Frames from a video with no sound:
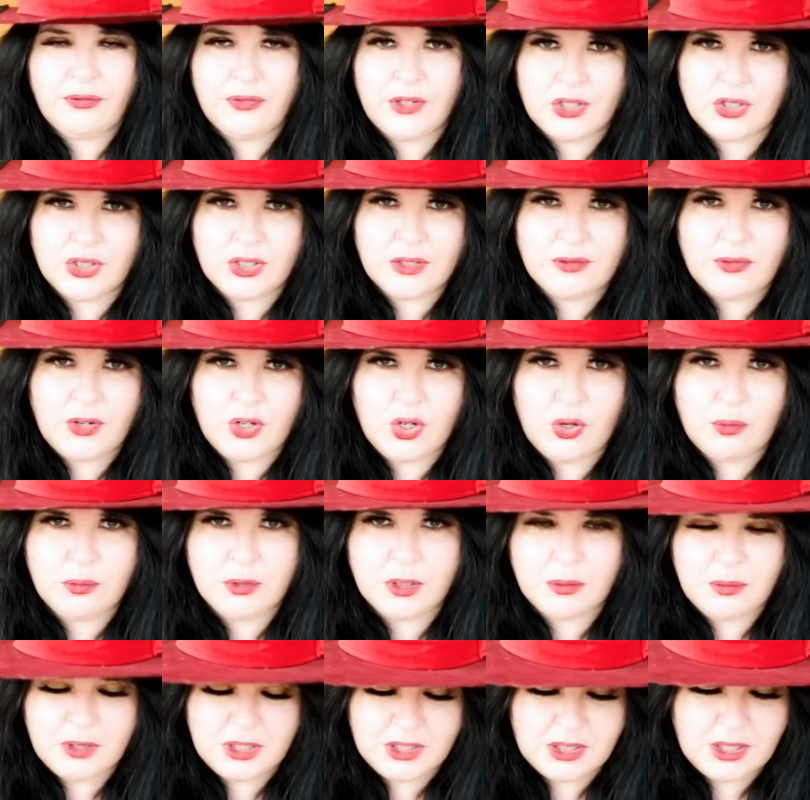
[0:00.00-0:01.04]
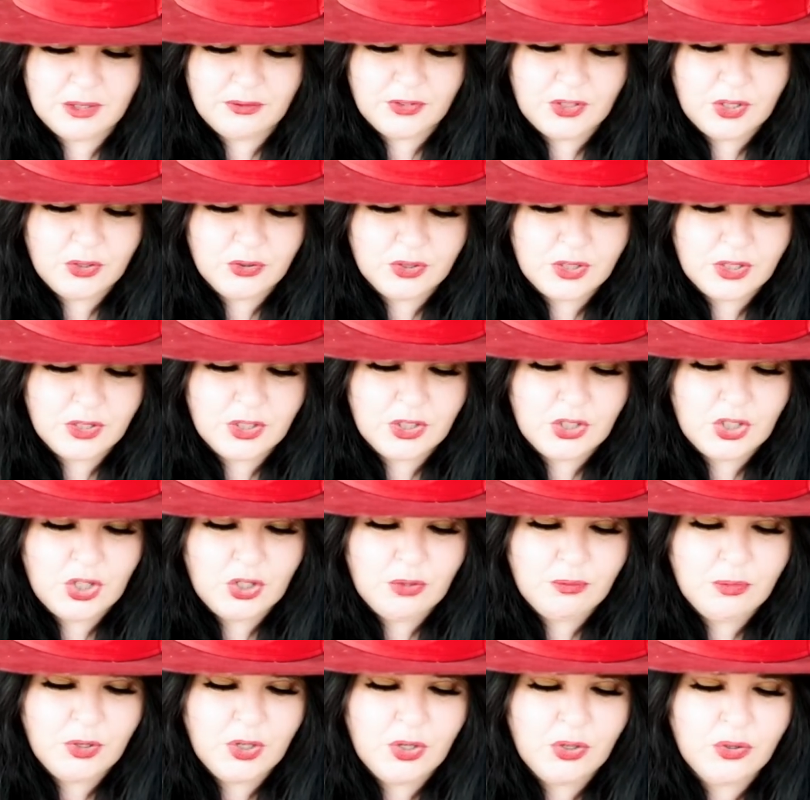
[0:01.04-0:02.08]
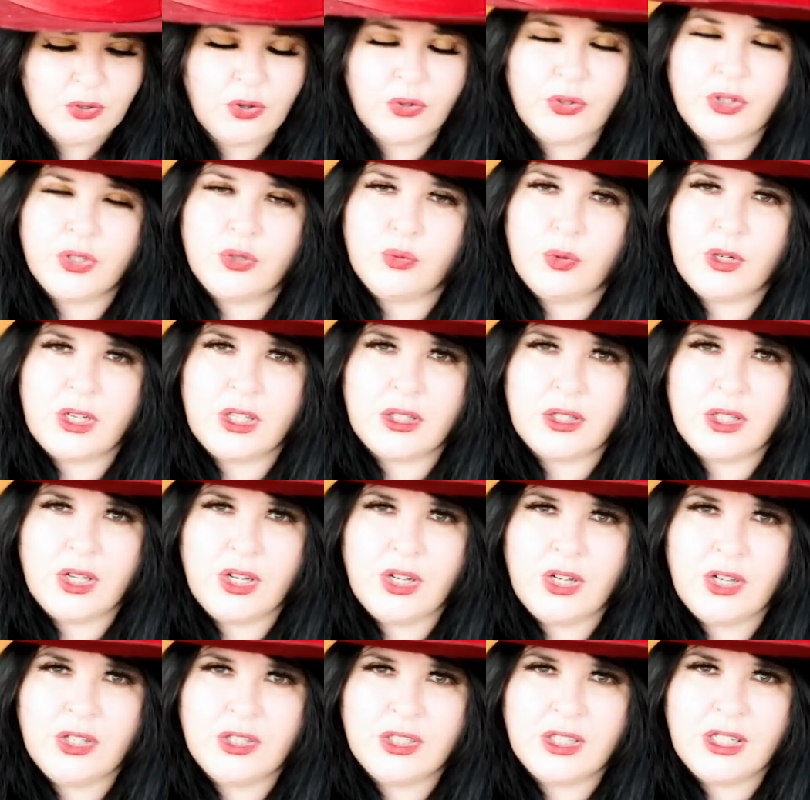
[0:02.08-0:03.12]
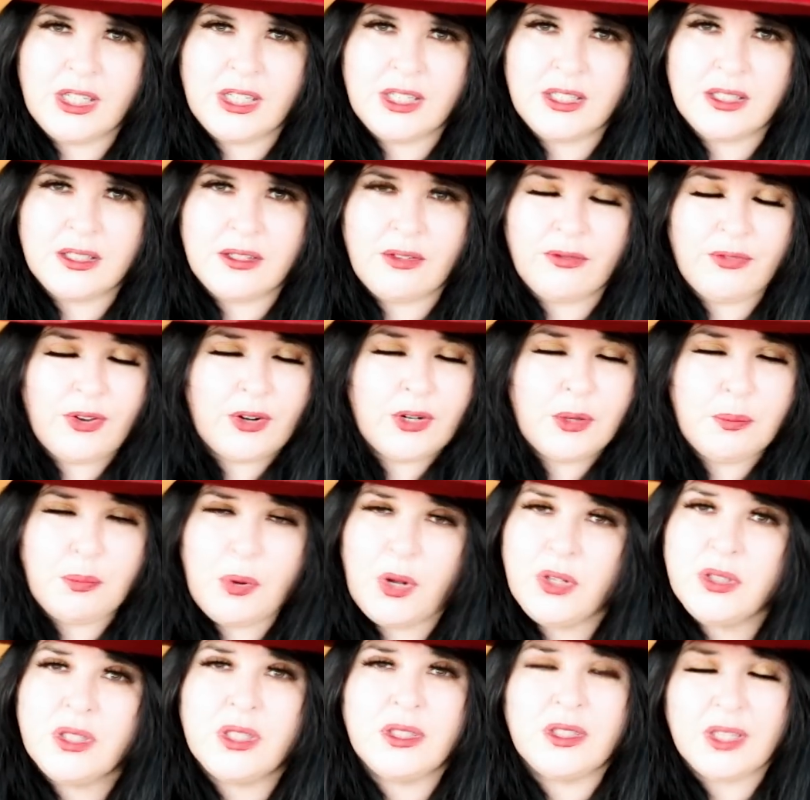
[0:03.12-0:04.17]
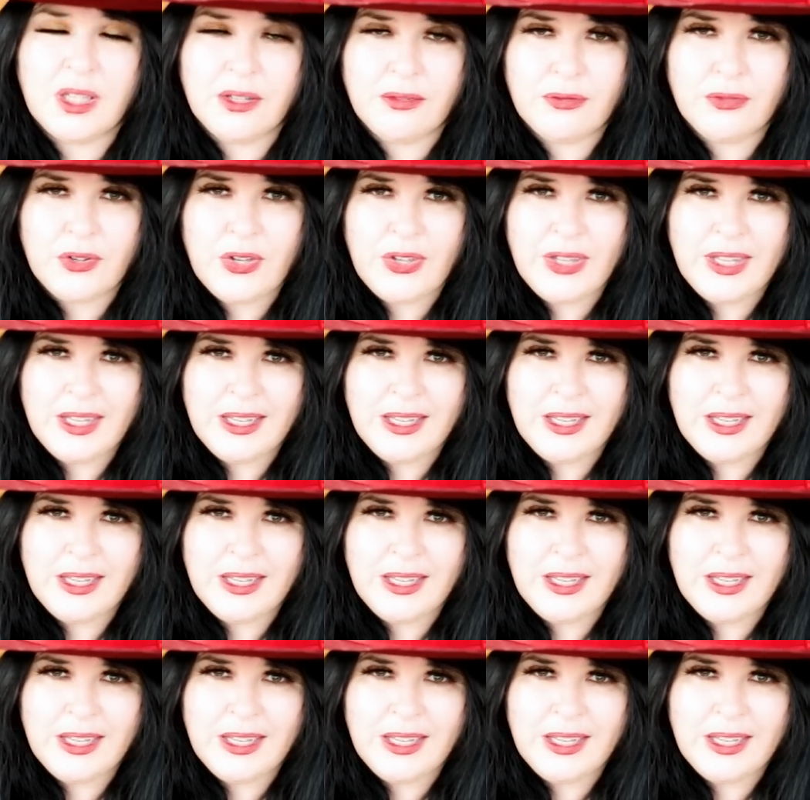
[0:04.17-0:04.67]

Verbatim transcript: fish. It's very optimistic for you. So the new moon on the 23rd is very positive.